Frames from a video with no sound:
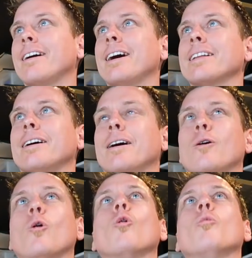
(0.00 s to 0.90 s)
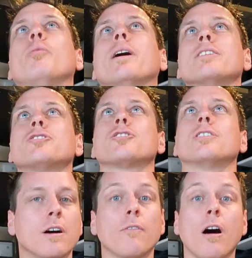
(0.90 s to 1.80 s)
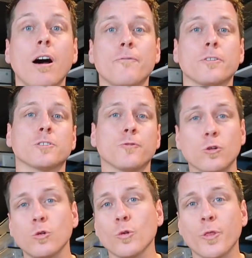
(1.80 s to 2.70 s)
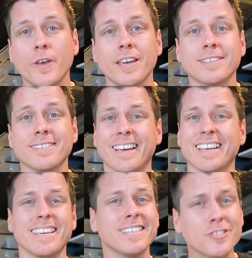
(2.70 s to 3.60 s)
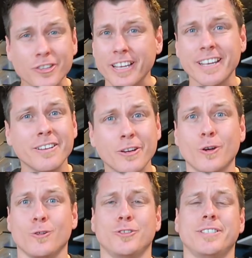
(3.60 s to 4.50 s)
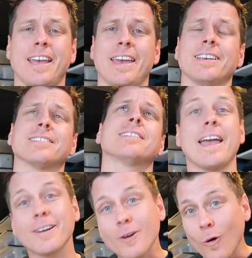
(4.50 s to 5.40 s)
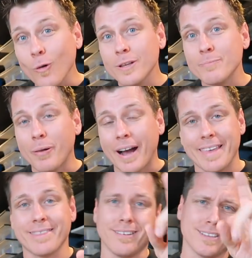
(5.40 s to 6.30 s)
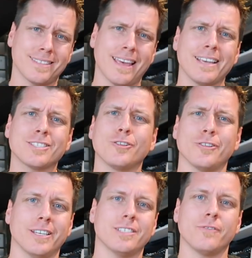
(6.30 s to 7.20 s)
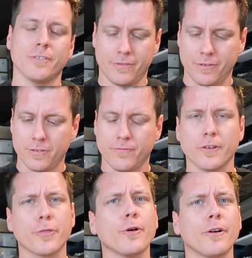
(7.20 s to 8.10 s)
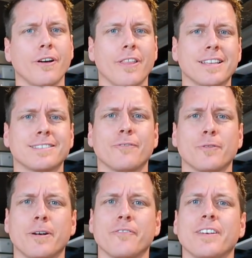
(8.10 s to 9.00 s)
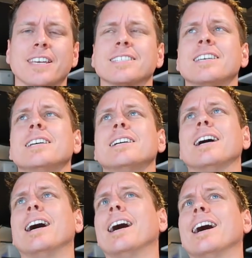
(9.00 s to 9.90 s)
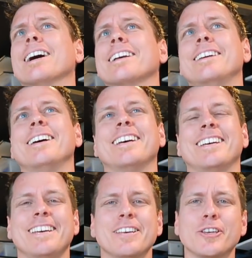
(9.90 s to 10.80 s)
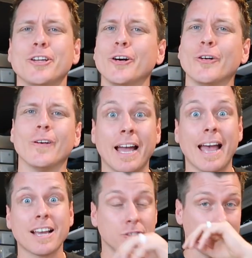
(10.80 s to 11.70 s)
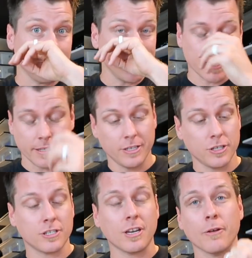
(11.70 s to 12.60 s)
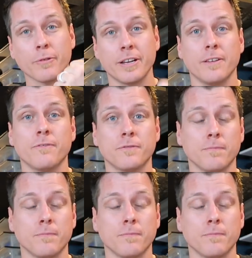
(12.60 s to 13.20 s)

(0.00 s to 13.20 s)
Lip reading: got a whole bunch of offers for cool things like Eastern indigo snakes, Angolan pythons. Thanks Chris for throwing all that stuff in my face. You know, I actually recently just got rid of